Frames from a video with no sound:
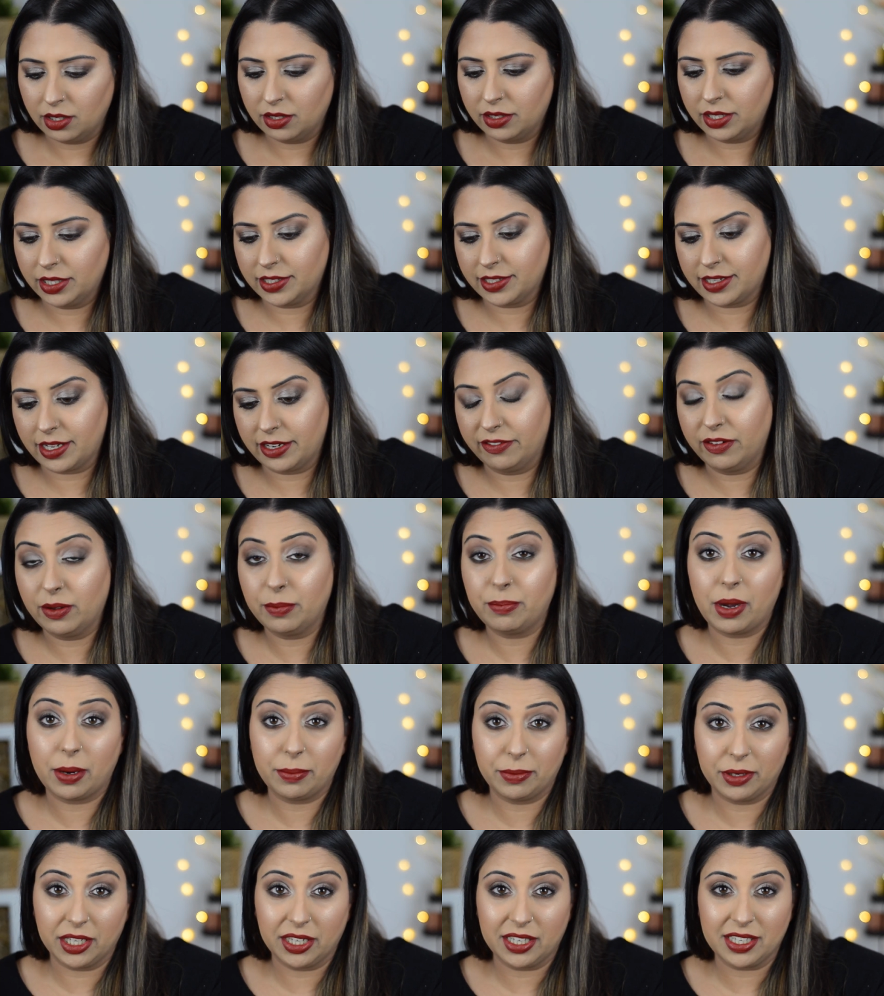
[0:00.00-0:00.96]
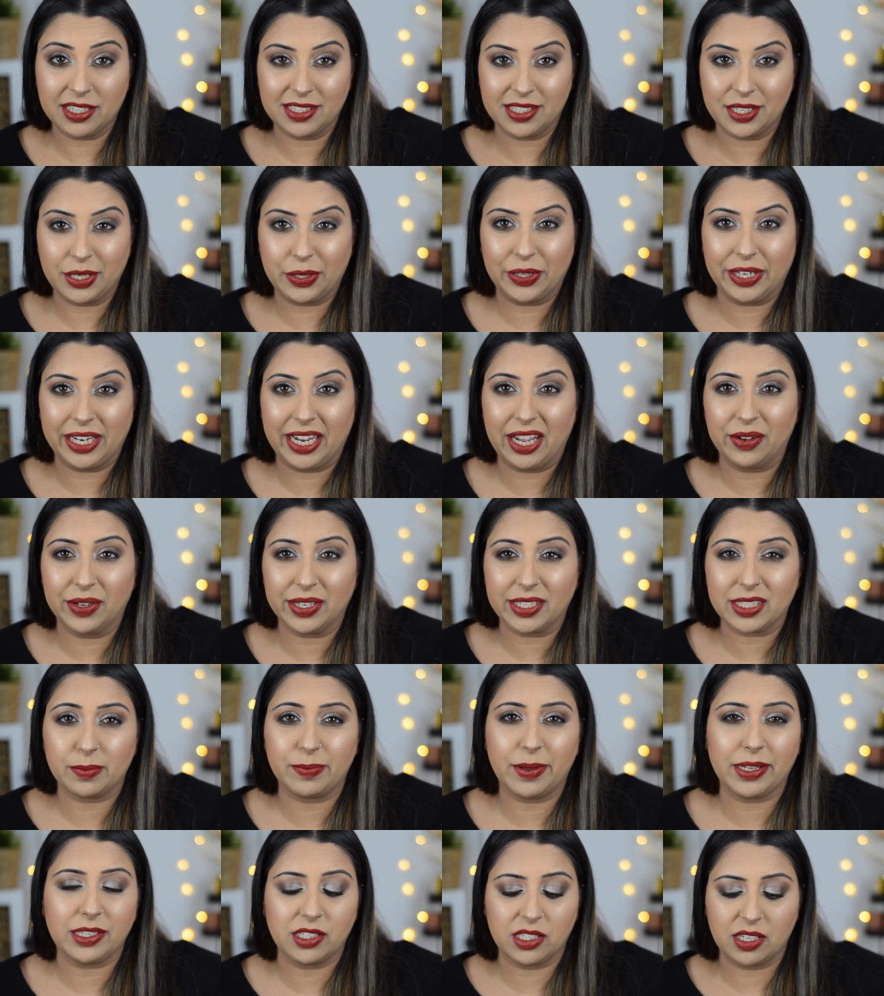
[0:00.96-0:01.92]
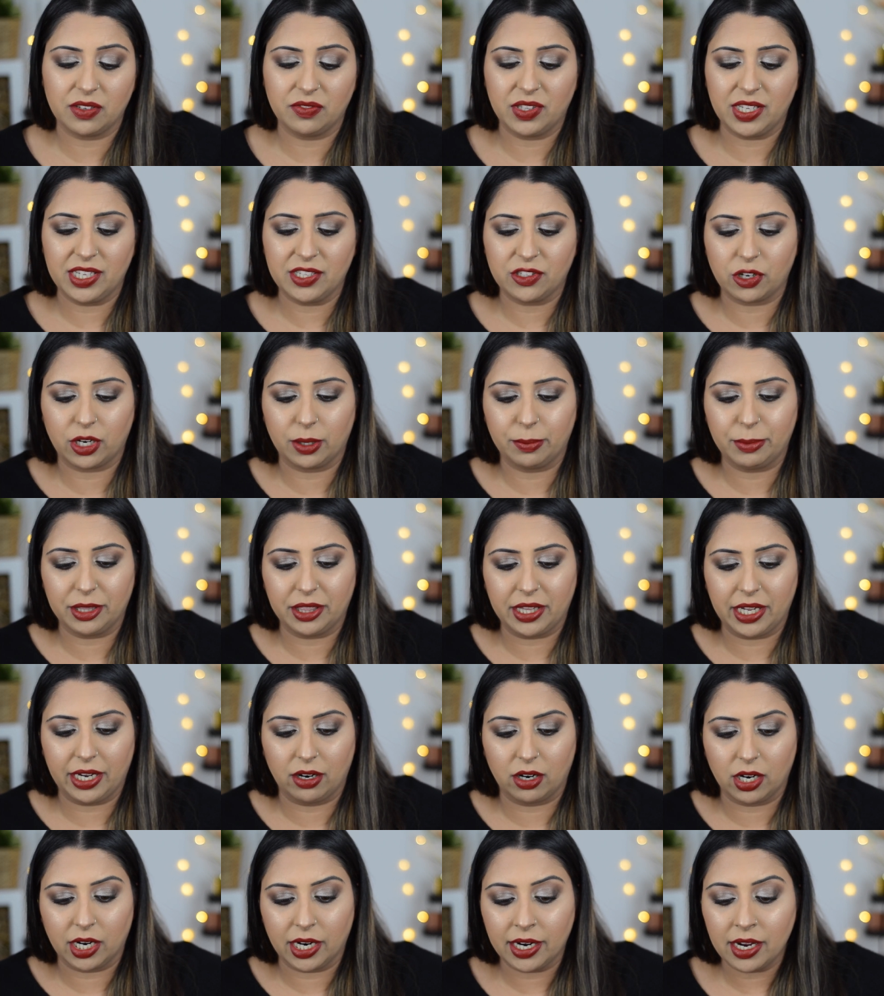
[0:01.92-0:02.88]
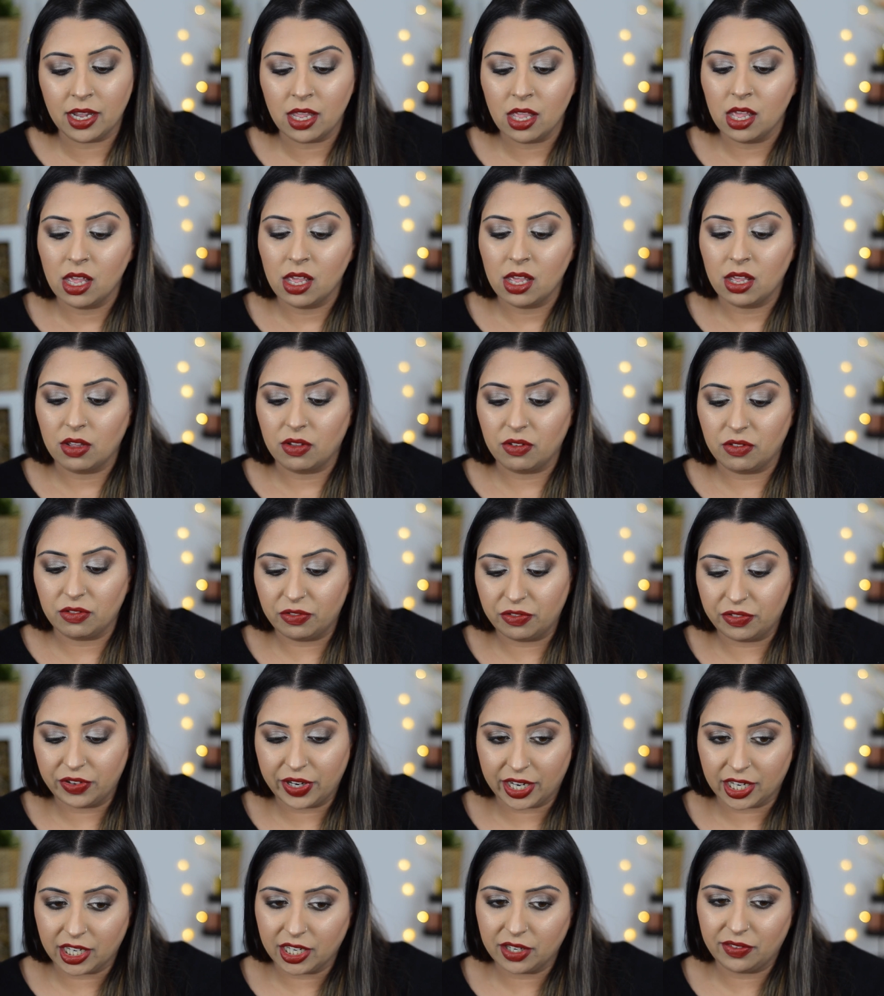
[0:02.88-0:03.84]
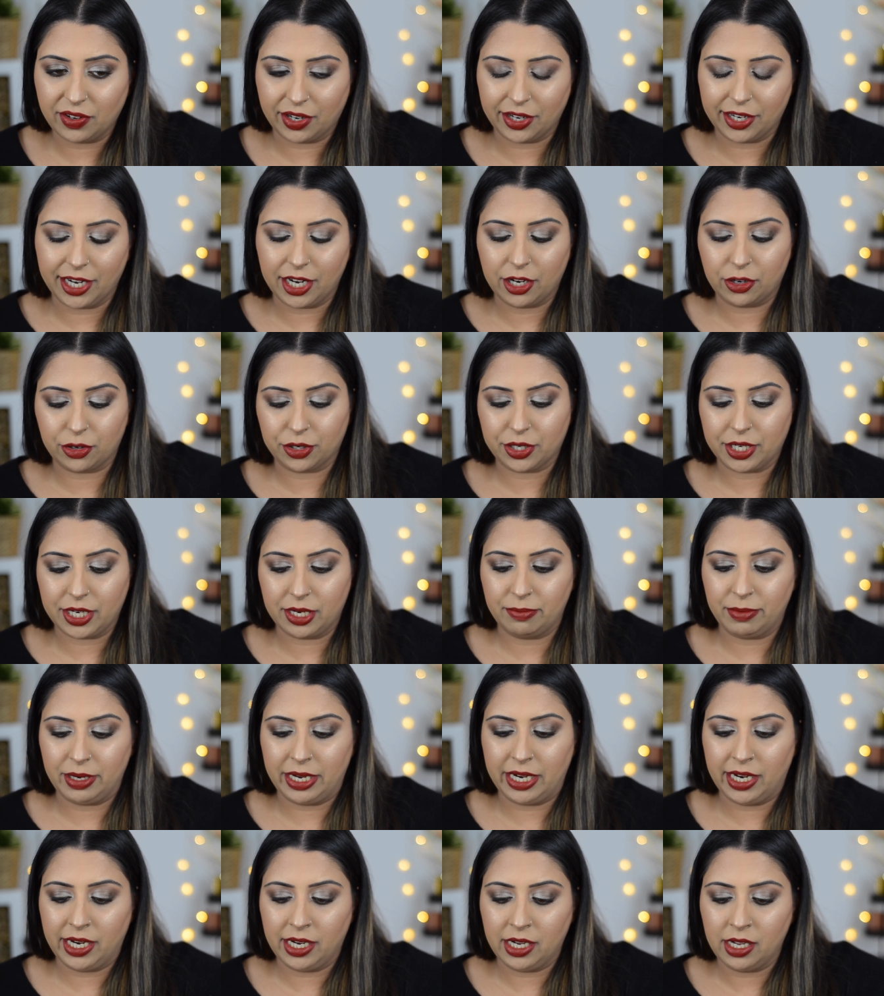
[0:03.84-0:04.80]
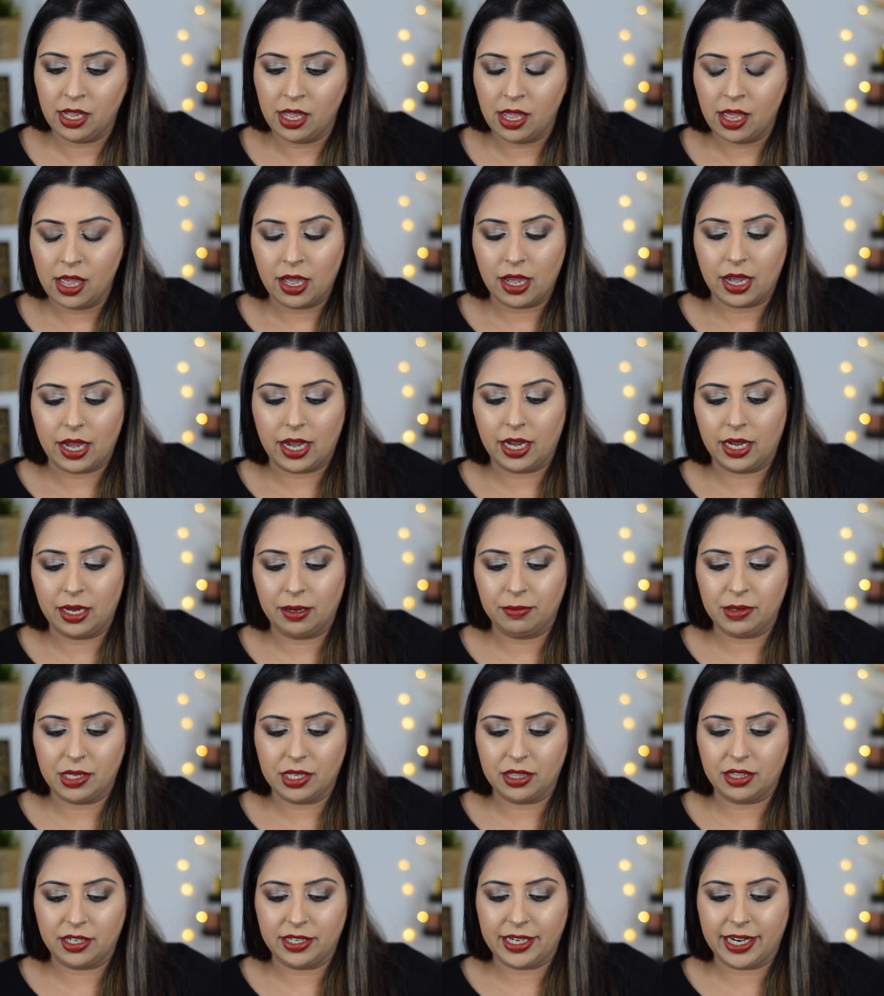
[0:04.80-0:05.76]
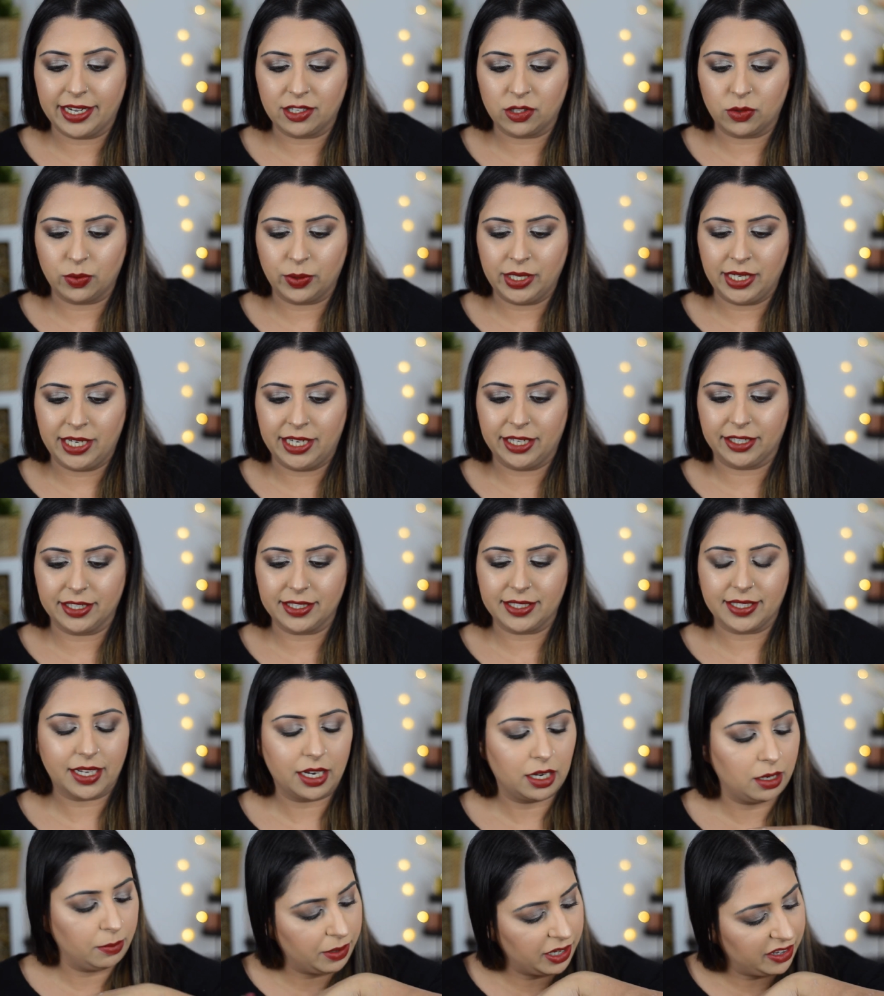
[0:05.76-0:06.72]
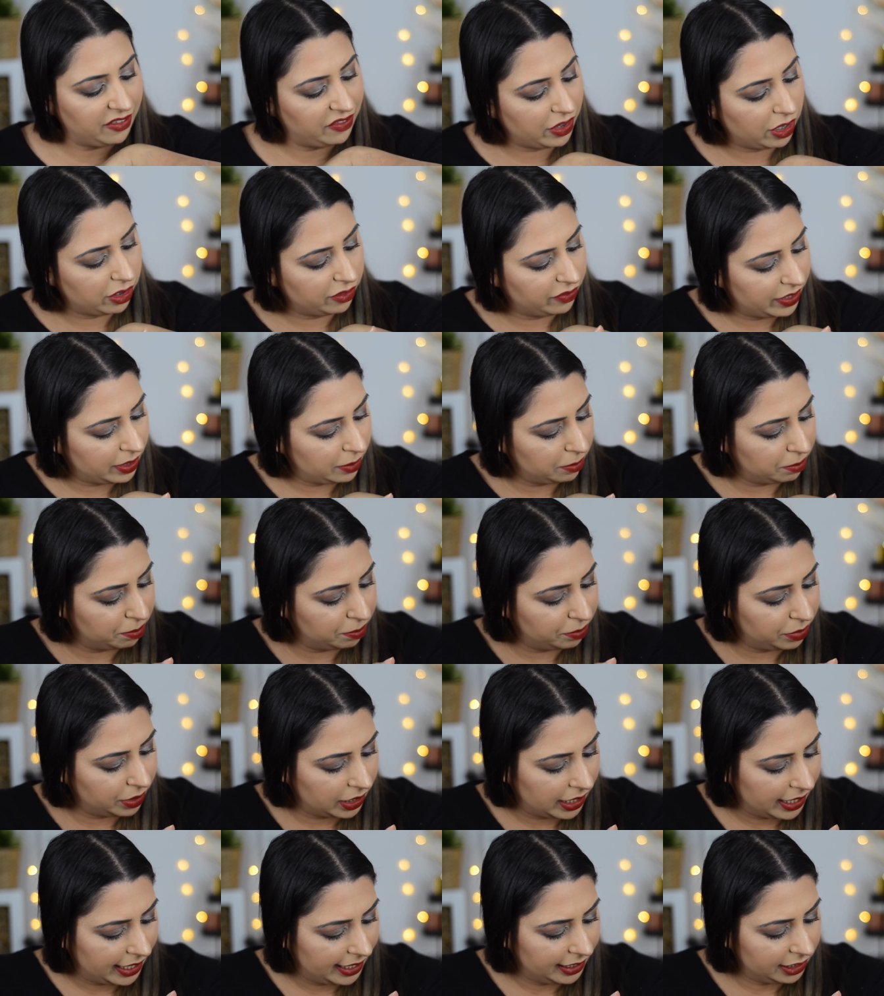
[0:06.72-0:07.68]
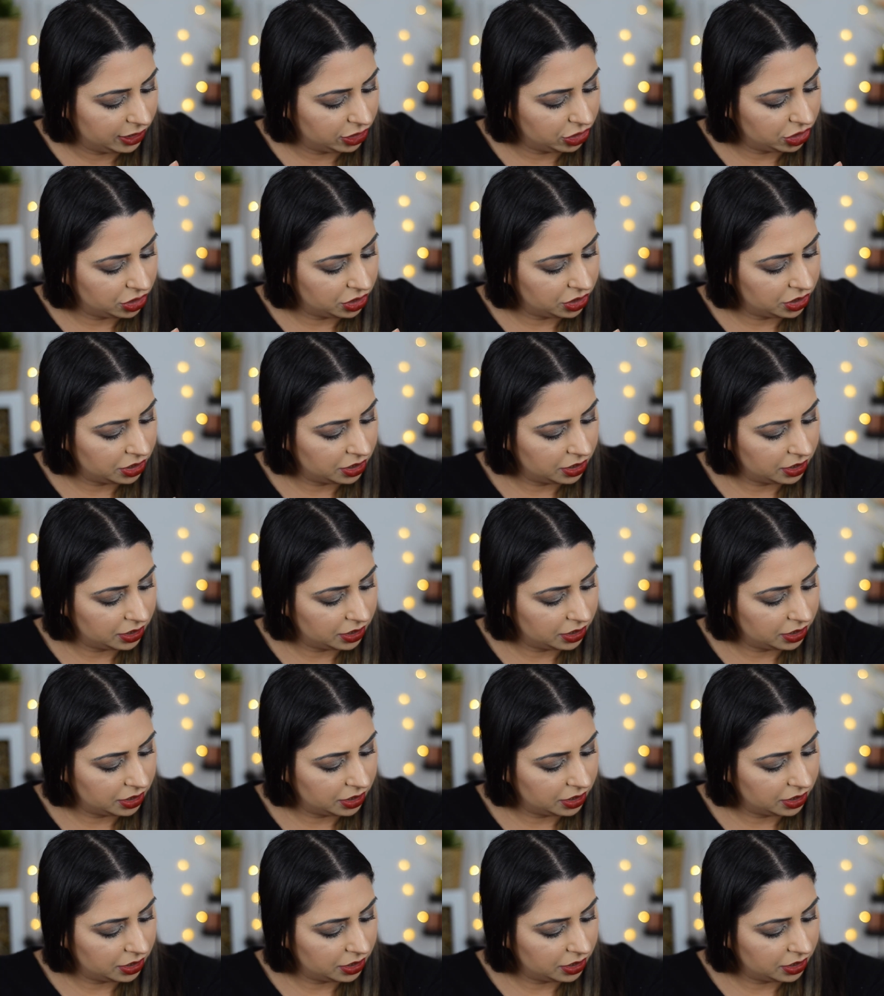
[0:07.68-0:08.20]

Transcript: That's kind of a bummer considering how expensive these are, but they are very, very creamy. The next one here is going to be Velvet Blush.